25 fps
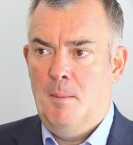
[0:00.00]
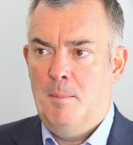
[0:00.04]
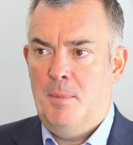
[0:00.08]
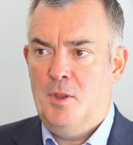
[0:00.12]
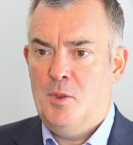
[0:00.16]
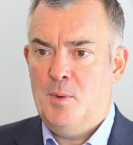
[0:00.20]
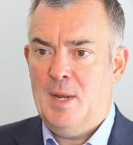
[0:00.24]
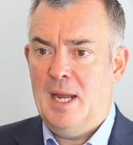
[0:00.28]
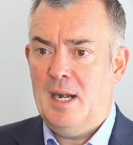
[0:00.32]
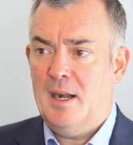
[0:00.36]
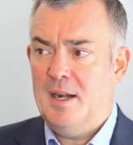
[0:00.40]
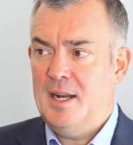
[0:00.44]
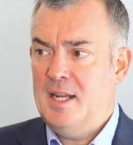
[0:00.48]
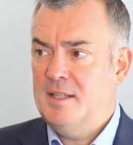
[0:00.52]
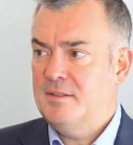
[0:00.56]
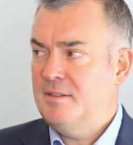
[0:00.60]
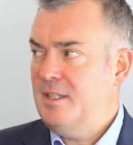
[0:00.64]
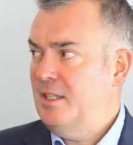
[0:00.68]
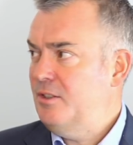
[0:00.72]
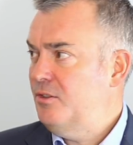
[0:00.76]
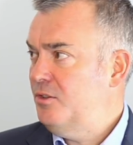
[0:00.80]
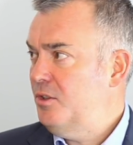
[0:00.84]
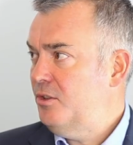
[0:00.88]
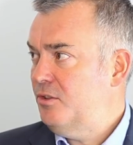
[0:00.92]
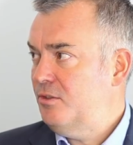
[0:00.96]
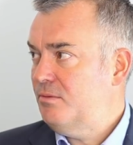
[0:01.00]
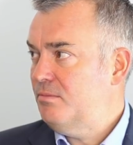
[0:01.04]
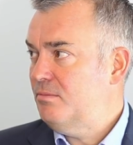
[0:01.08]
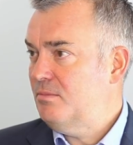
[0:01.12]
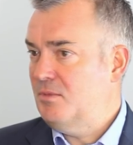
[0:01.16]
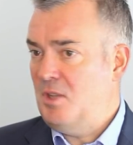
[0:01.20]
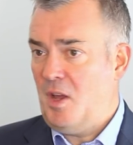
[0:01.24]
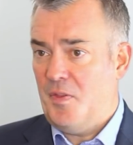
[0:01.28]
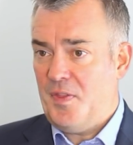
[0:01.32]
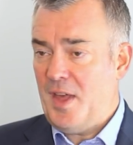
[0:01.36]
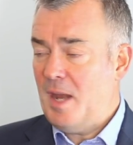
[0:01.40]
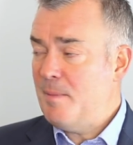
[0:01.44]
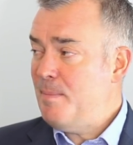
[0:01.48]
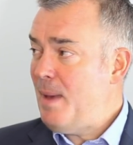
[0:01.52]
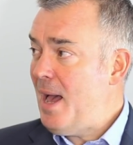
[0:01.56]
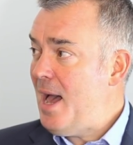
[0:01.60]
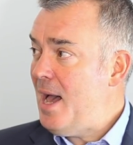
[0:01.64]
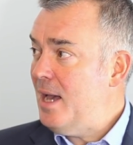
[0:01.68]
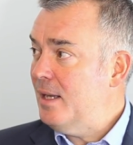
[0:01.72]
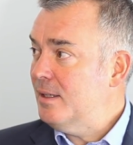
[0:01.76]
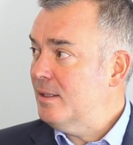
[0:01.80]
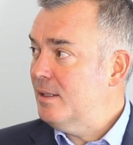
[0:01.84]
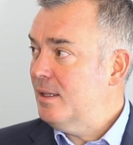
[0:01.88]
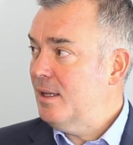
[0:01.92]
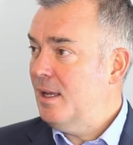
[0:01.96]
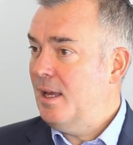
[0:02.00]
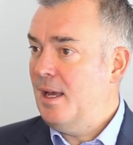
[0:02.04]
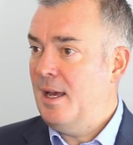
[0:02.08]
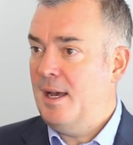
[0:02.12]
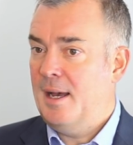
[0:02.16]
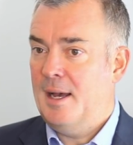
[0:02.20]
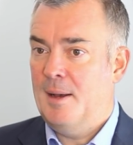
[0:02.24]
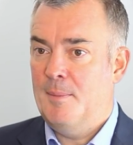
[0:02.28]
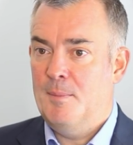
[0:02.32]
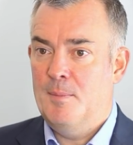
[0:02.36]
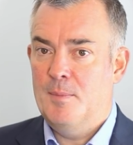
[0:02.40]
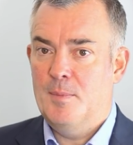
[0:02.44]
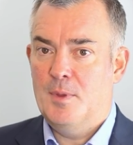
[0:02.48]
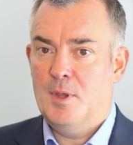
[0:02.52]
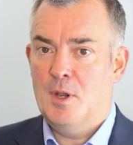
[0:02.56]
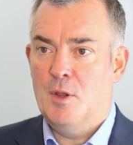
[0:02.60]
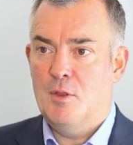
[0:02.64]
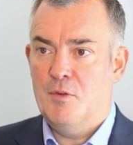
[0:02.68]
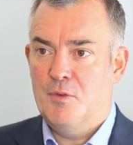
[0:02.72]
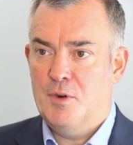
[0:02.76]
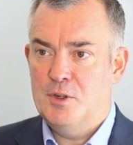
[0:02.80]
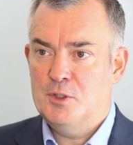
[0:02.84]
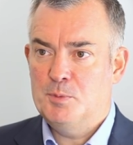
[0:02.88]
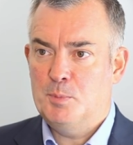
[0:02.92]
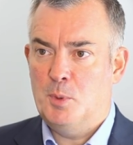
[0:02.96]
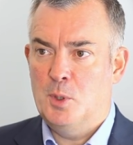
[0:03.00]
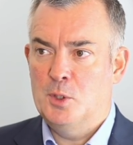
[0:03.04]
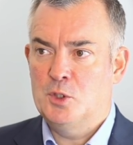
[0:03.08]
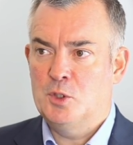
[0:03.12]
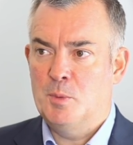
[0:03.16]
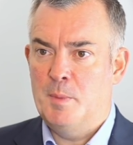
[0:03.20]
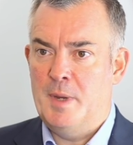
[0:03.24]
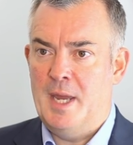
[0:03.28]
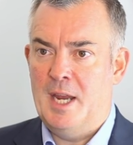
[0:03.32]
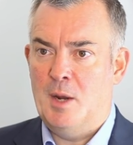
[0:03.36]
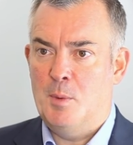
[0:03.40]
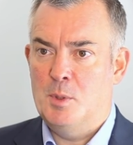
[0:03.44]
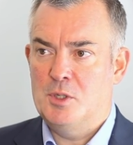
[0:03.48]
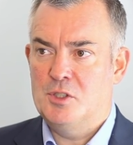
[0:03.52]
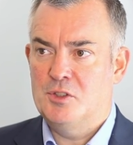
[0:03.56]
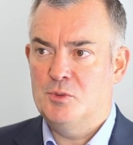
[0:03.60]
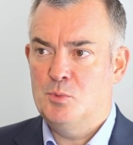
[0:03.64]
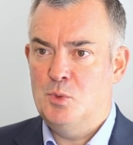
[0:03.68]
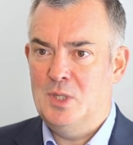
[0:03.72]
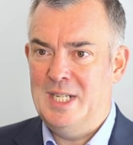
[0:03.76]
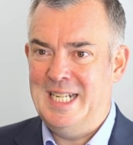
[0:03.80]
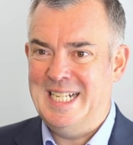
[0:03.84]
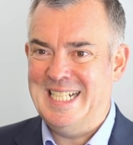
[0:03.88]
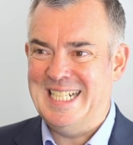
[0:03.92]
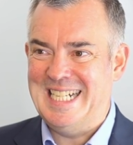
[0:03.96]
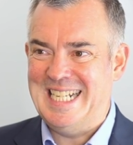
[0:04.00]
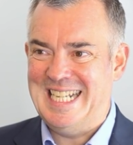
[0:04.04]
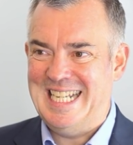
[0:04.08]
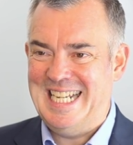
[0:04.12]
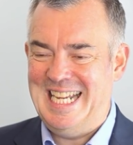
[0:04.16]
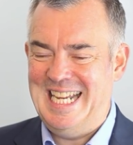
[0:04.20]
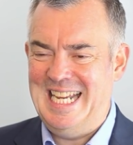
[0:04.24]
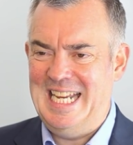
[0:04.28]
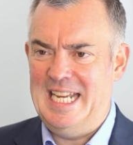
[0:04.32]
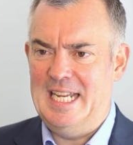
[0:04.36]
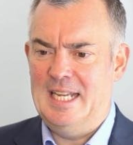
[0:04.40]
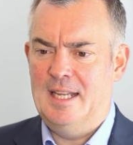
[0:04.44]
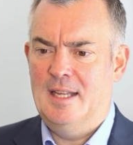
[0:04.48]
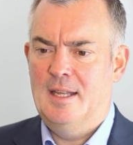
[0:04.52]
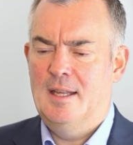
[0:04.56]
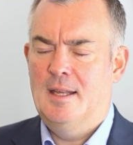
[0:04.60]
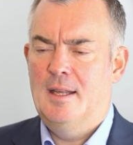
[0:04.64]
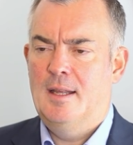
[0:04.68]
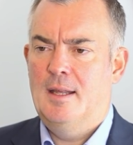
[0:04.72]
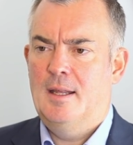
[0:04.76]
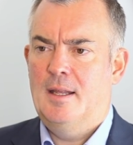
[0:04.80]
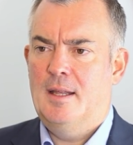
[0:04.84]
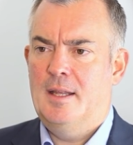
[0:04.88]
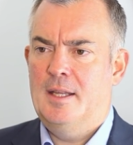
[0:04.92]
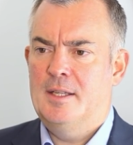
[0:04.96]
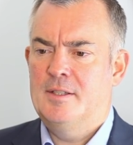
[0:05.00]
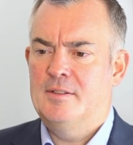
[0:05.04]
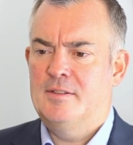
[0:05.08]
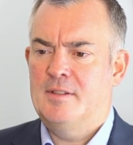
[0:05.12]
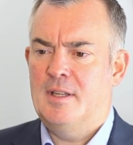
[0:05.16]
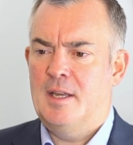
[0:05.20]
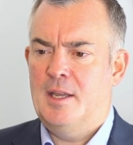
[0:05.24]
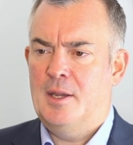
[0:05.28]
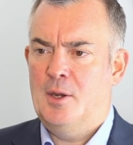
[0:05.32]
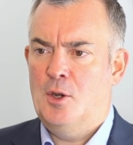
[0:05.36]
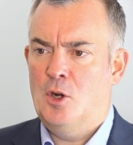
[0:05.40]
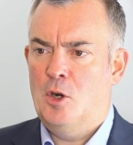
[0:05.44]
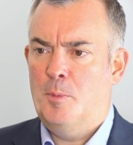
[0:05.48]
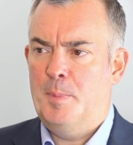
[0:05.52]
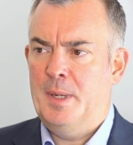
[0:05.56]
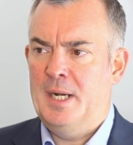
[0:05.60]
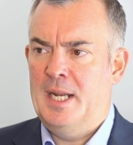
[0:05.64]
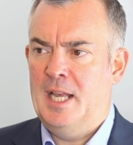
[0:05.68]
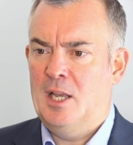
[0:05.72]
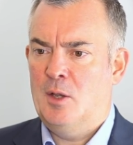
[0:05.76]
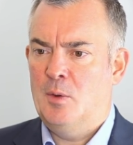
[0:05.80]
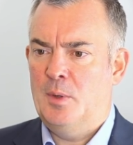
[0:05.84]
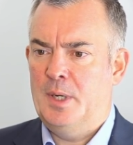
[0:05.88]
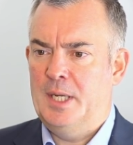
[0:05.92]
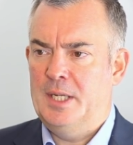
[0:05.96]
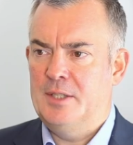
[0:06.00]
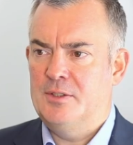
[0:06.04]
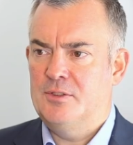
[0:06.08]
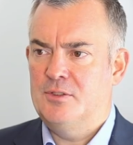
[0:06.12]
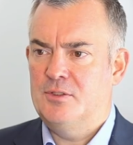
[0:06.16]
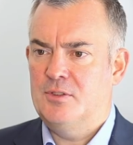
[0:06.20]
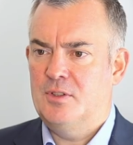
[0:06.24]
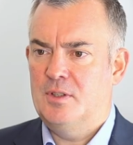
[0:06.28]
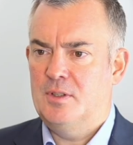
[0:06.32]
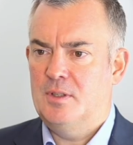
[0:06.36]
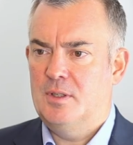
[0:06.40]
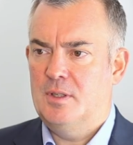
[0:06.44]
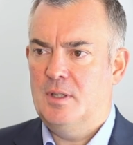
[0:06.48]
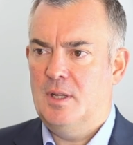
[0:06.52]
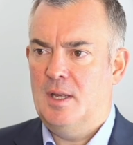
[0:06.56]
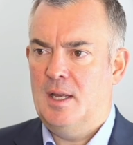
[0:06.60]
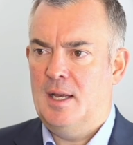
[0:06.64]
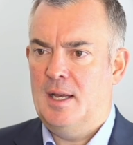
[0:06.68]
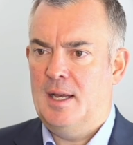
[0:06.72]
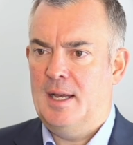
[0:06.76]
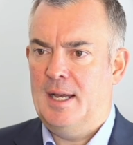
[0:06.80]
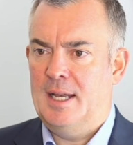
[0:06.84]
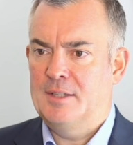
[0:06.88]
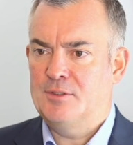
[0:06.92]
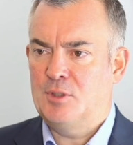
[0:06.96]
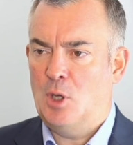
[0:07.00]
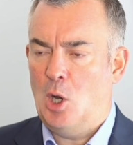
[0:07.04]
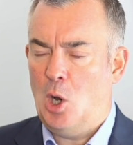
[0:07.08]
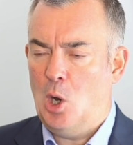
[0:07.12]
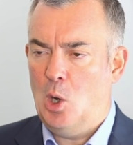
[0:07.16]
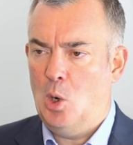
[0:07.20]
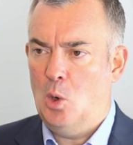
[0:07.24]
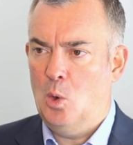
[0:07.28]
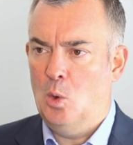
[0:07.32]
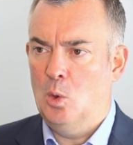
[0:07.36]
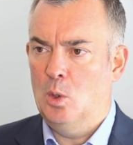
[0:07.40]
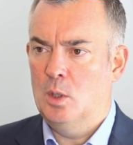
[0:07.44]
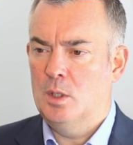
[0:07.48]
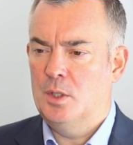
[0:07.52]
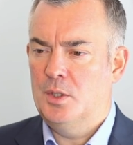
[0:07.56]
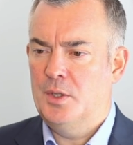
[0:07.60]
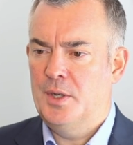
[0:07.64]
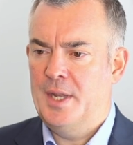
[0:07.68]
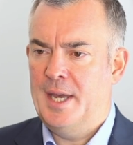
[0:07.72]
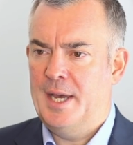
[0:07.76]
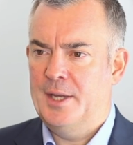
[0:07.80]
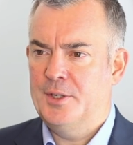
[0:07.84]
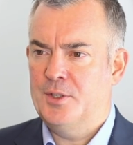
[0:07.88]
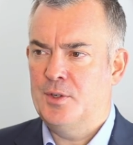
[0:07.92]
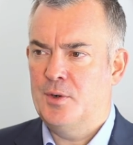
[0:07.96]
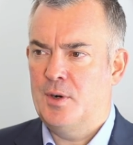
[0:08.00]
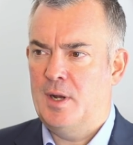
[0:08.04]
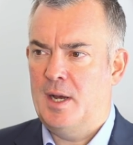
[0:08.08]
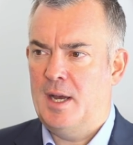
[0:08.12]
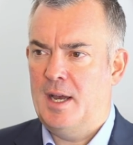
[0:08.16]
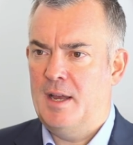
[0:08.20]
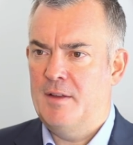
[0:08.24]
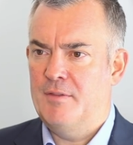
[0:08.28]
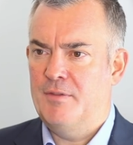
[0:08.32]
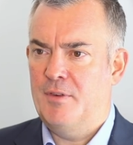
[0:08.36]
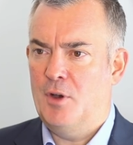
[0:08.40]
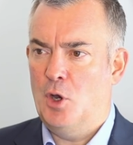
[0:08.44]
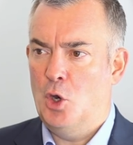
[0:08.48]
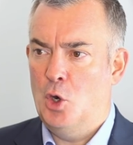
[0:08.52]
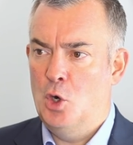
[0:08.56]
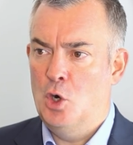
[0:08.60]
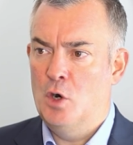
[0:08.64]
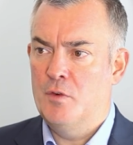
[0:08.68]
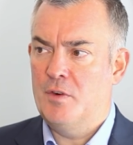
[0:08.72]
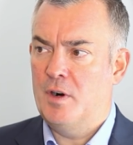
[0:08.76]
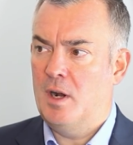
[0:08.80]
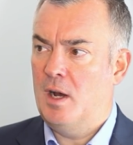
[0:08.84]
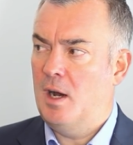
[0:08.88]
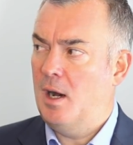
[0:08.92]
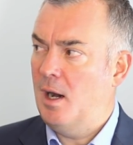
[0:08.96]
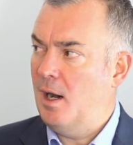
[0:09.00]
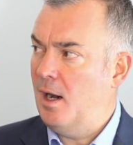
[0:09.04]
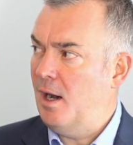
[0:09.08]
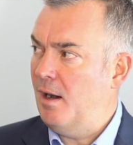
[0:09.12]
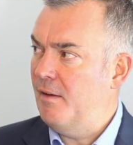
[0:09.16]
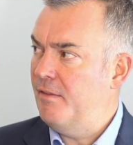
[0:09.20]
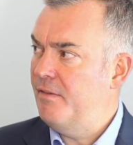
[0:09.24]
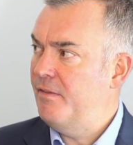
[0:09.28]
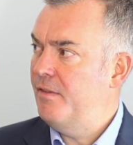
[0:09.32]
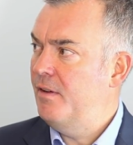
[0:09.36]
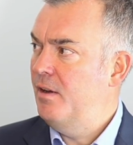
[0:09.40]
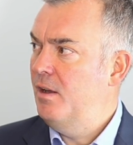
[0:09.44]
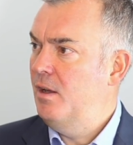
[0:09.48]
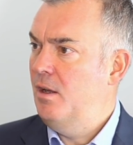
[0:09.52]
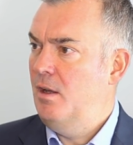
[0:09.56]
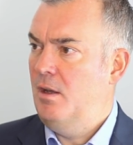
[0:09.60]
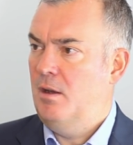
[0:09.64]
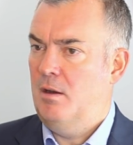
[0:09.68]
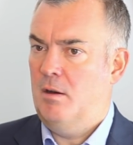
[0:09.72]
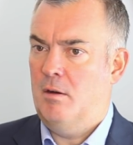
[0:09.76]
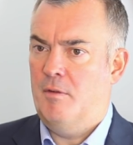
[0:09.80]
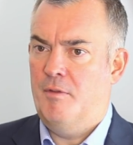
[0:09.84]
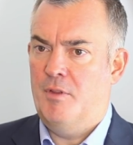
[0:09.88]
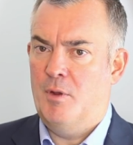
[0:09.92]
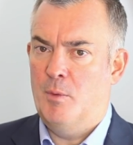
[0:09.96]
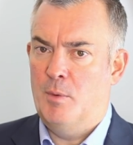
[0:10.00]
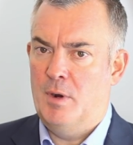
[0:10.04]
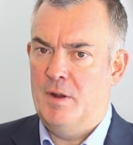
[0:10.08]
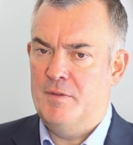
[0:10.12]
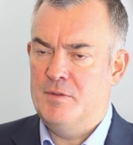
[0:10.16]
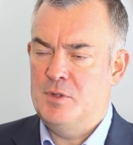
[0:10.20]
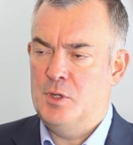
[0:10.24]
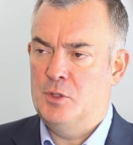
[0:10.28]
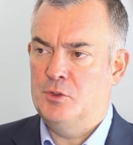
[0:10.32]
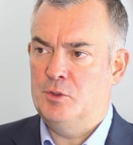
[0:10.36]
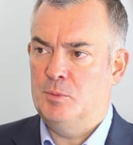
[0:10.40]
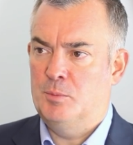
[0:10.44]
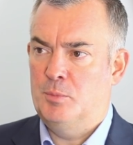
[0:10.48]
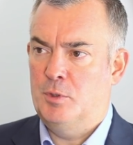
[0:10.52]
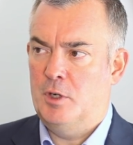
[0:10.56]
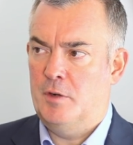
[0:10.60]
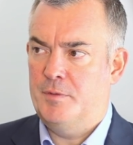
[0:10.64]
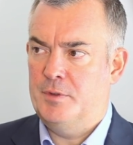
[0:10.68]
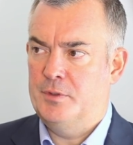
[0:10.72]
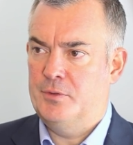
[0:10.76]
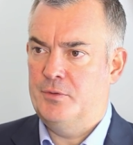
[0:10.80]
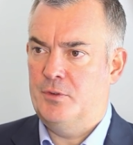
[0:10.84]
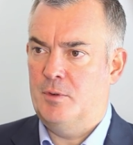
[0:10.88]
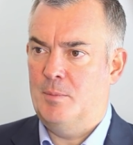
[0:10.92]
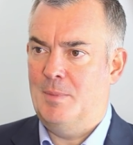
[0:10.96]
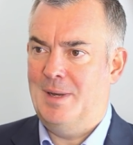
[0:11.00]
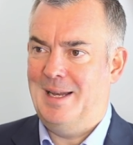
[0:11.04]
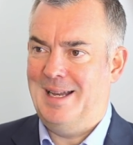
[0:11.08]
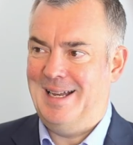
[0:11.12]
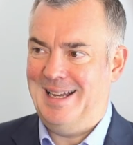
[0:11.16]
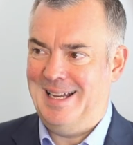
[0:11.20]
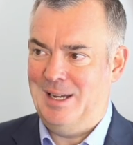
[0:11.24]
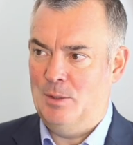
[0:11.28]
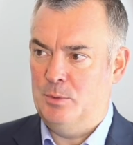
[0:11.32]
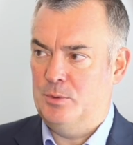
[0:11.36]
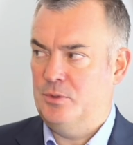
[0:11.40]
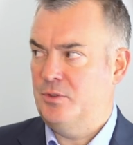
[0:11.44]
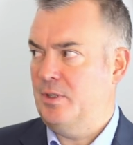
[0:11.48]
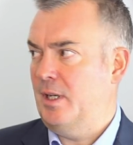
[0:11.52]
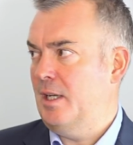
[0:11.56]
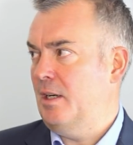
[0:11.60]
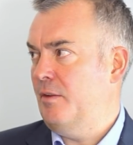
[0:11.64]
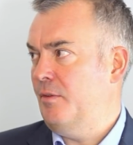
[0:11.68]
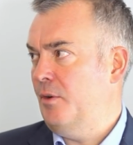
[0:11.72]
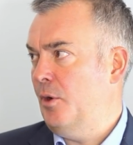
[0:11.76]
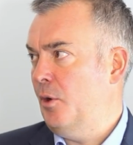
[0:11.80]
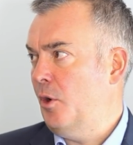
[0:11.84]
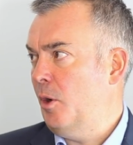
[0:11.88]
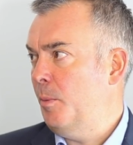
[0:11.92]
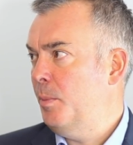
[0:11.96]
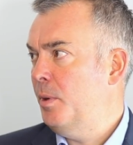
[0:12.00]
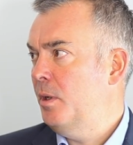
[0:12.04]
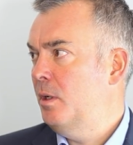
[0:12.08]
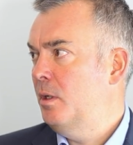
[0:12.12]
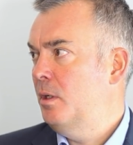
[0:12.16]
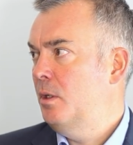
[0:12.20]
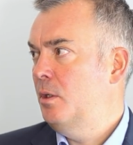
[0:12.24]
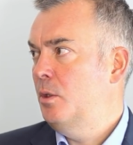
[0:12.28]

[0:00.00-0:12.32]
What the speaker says: But the reality is, it's just not that bad. You know, the first point to make, which is really kind of key, is that European equities as a whole now derive over half of the revenues and profits from outside of Europe.